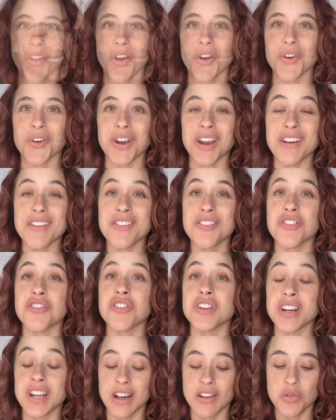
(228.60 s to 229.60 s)
Okay, so
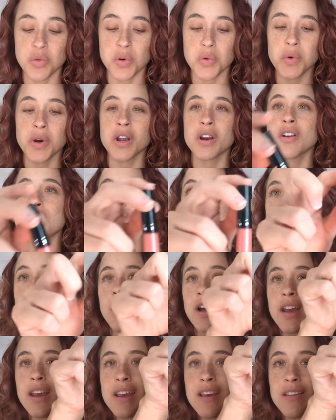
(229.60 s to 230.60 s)
the next one we're gonna
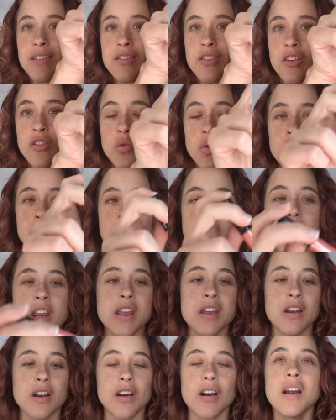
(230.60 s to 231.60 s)
try is this one right
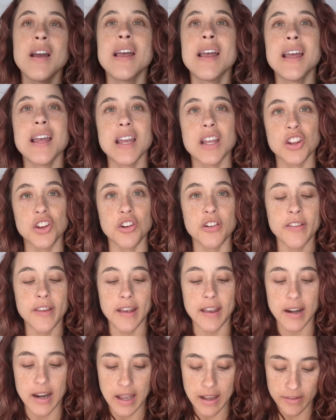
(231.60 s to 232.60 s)
here. It looks
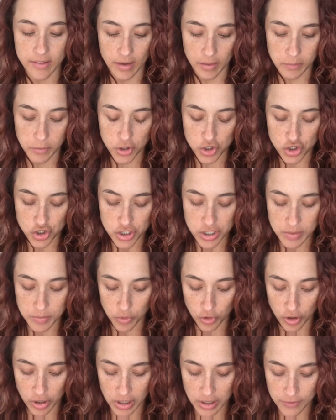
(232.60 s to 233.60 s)
like it has a
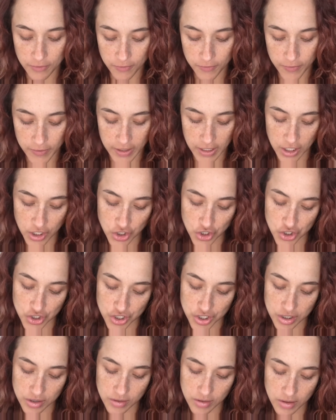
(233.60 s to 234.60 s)
shimmery
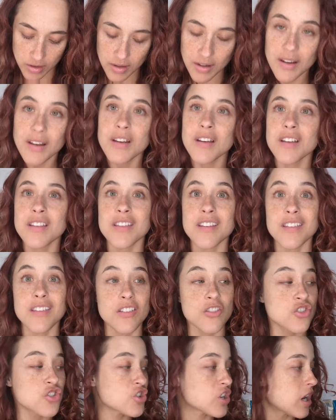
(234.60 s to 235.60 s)
finish. This
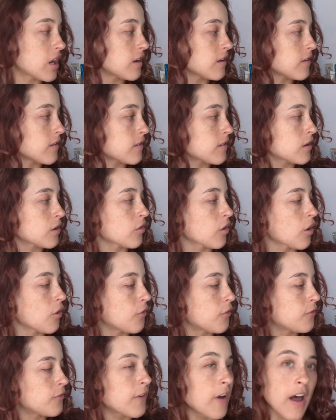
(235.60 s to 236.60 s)
is shade
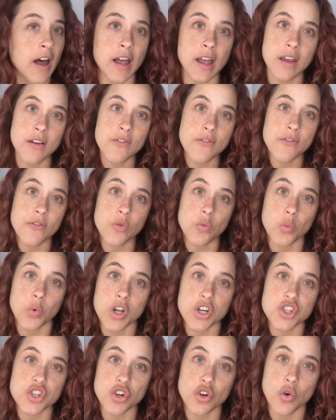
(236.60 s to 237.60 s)
05,
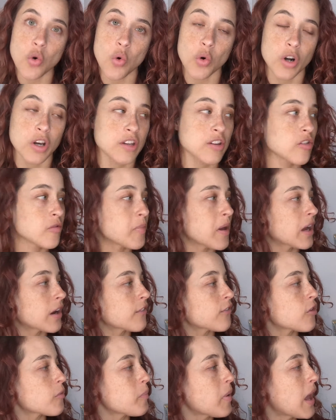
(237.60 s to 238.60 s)
which according to the back
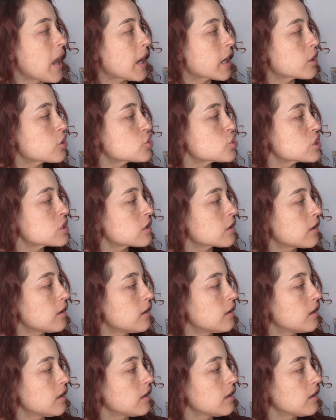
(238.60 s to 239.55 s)
of the packaging